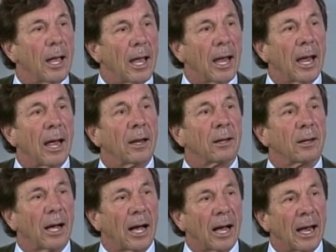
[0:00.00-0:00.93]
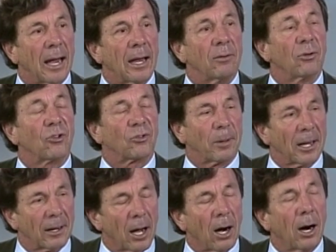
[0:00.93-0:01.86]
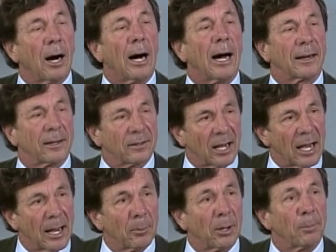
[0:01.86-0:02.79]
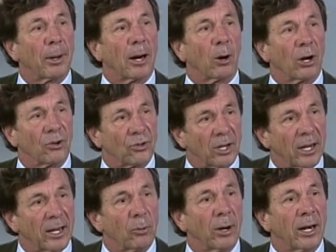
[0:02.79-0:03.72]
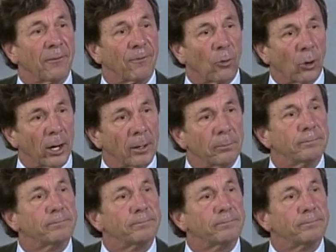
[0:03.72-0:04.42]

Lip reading: And I spent a lot of time in Paris getting ready for it.